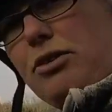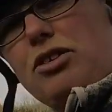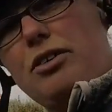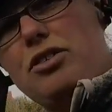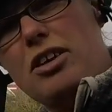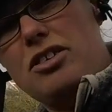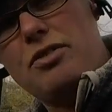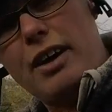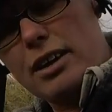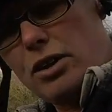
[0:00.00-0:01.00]
So I was just going to see
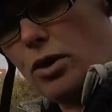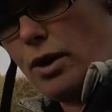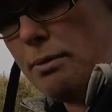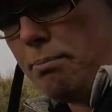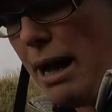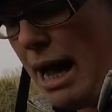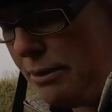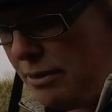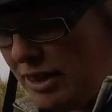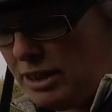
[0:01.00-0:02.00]
if I could lure him
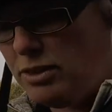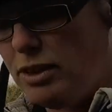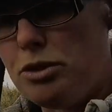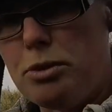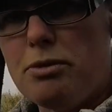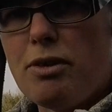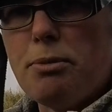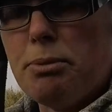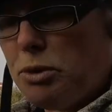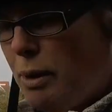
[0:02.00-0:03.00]
back. We're actually doing this with the
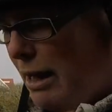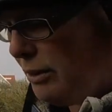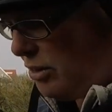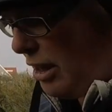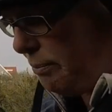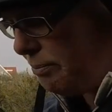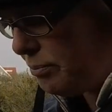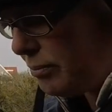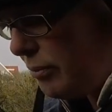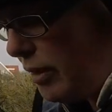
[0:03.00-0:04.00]
rope as well, so I
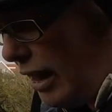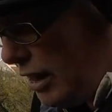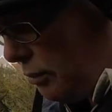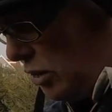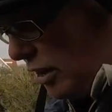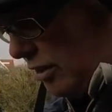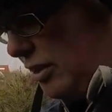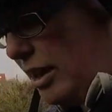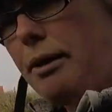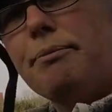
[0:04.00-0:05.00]
don't want to,
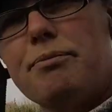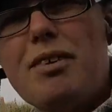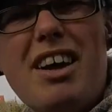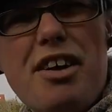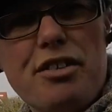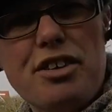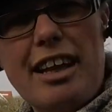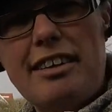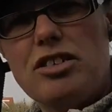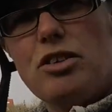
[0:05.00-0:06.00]
you know, for
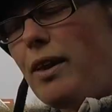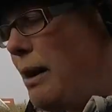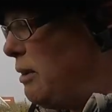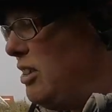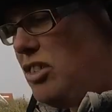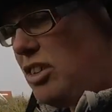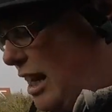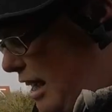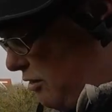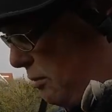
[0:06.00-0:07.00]
aesthetics and all that, well, he's just
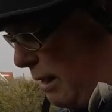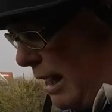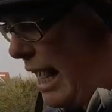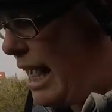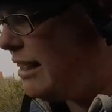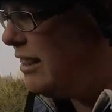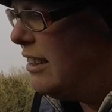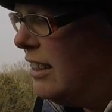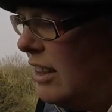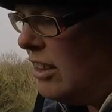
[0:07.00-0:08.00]
going to have to be here.
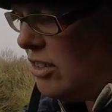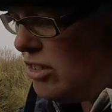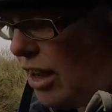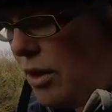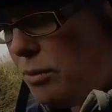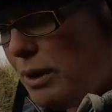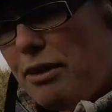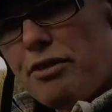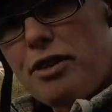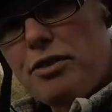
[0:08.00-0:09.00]
So
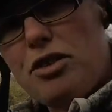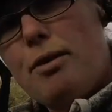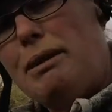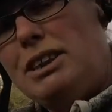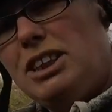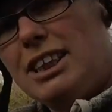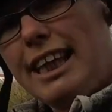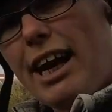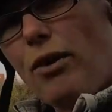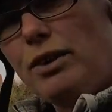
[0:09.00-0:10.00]
without further ado, I'm actually just going
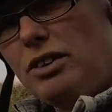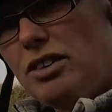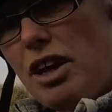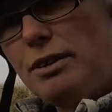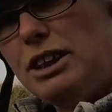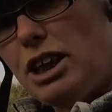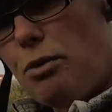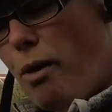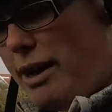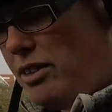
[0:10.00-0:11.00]
to get on and do and show
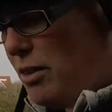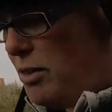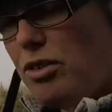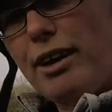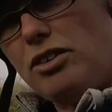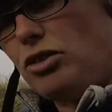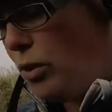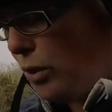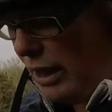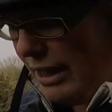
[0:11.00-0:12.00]
what I do and try to
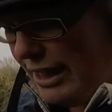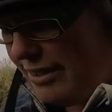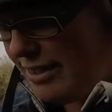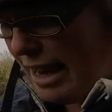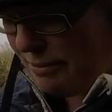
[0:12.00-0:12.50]
talk at the same